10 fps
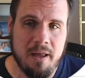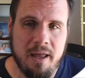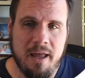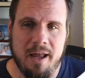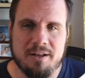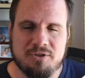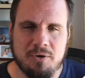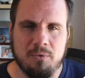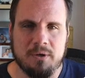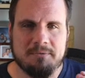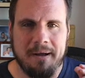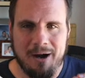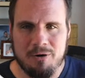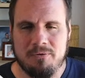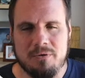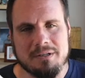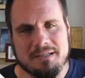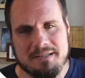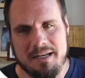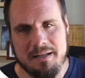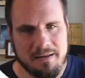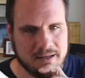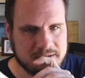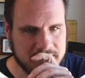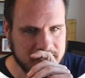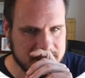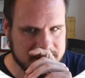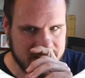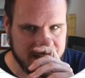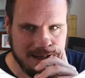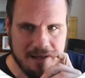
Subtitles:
And so what's powerful in seeing this is that